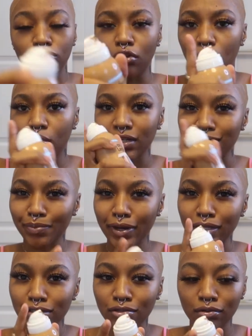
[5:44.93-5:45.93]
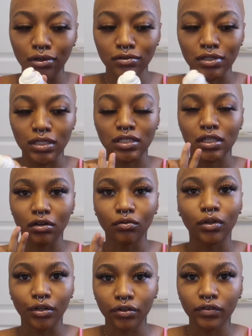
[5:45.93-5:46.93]
You don't want to spray it too close because it'll
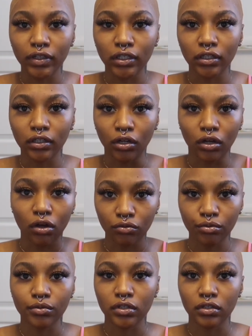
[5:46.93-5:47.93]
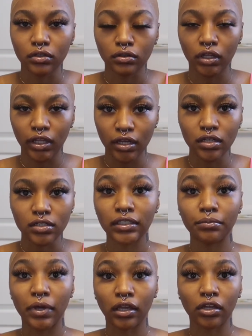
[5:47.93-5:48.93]
literally go through the lace
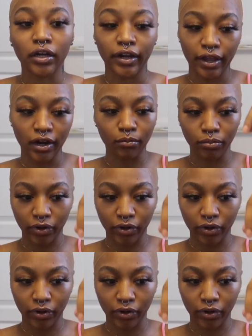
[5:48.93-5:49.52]
and make your hair